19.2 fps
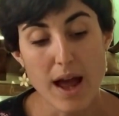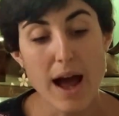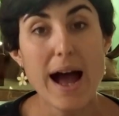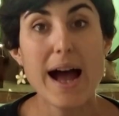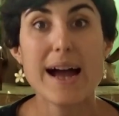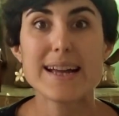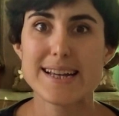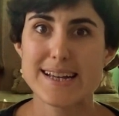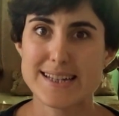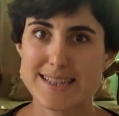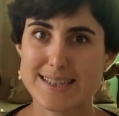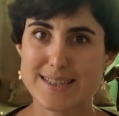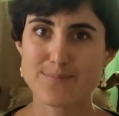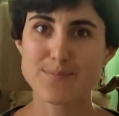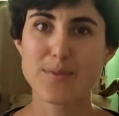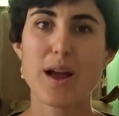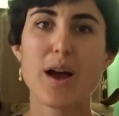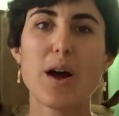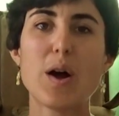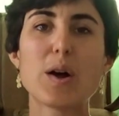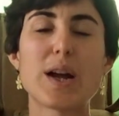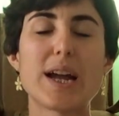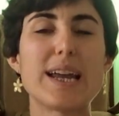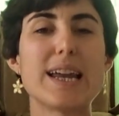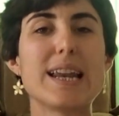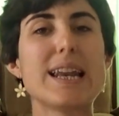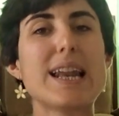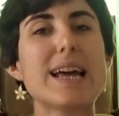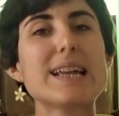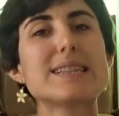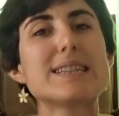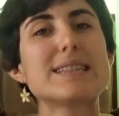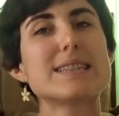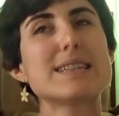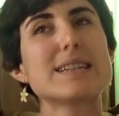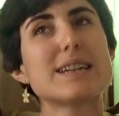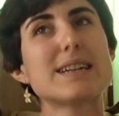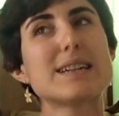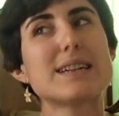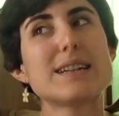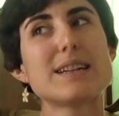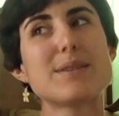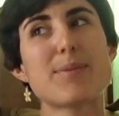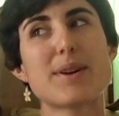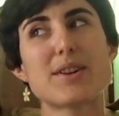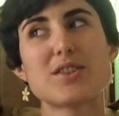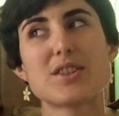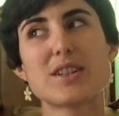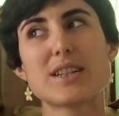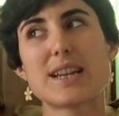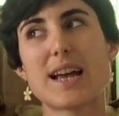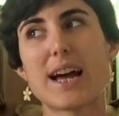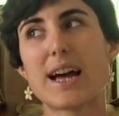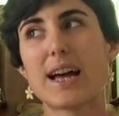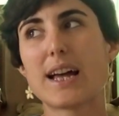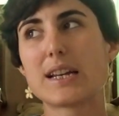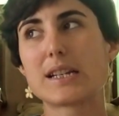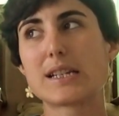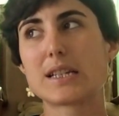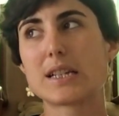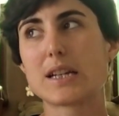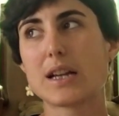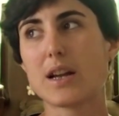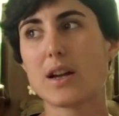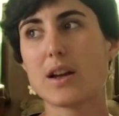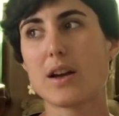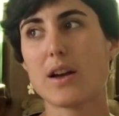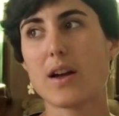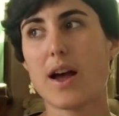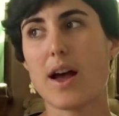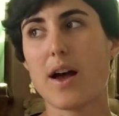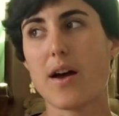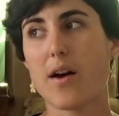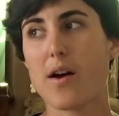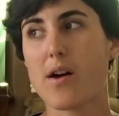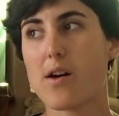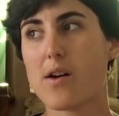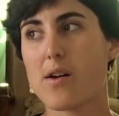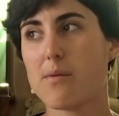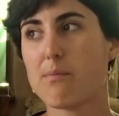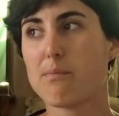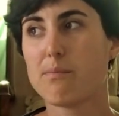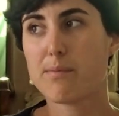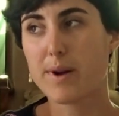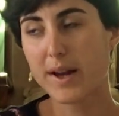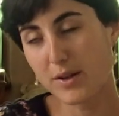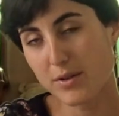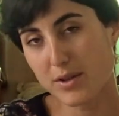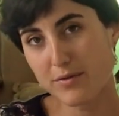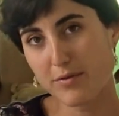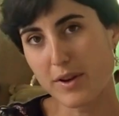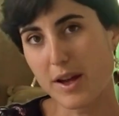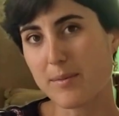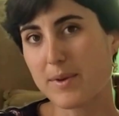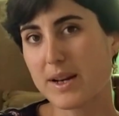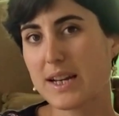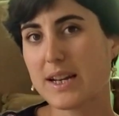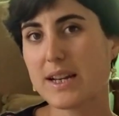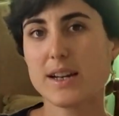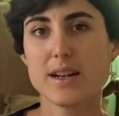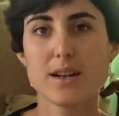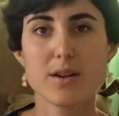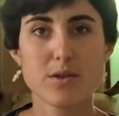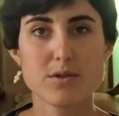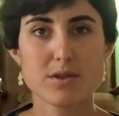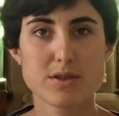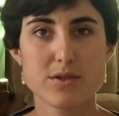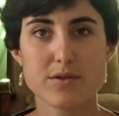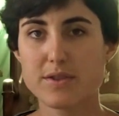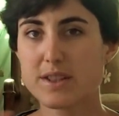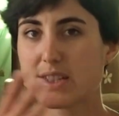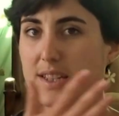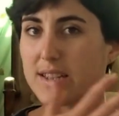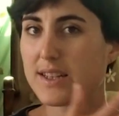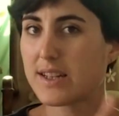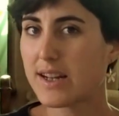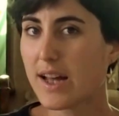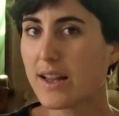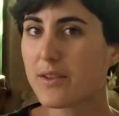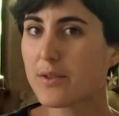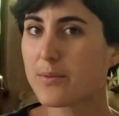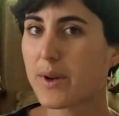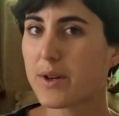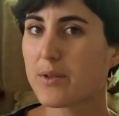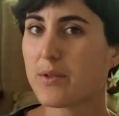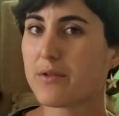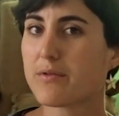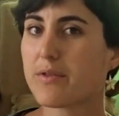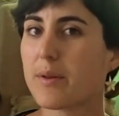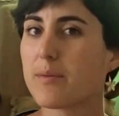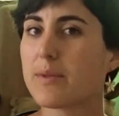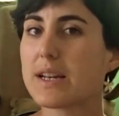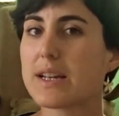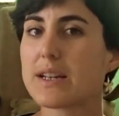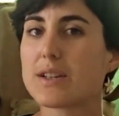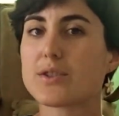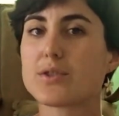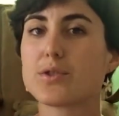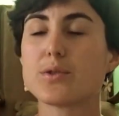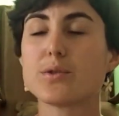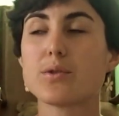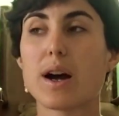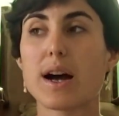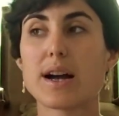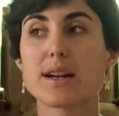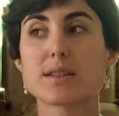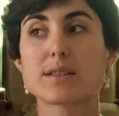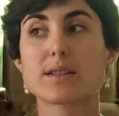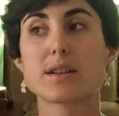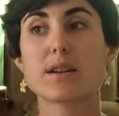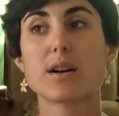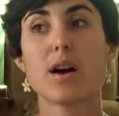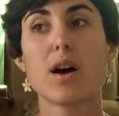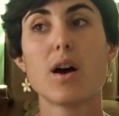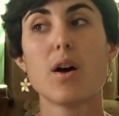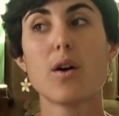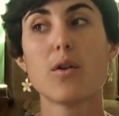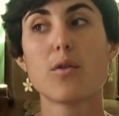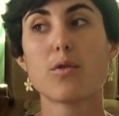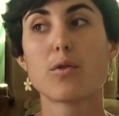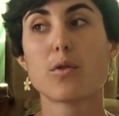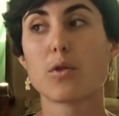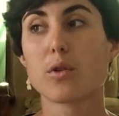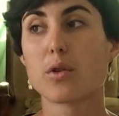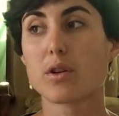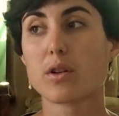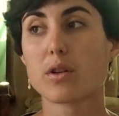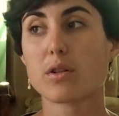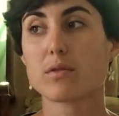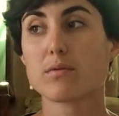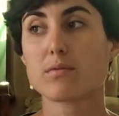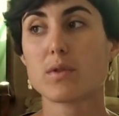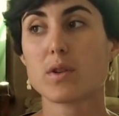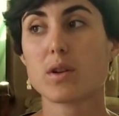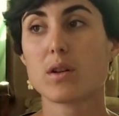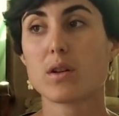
Yes. Okay, let's imagine that a Bedouin family goes to visit another Bedouin family to ask for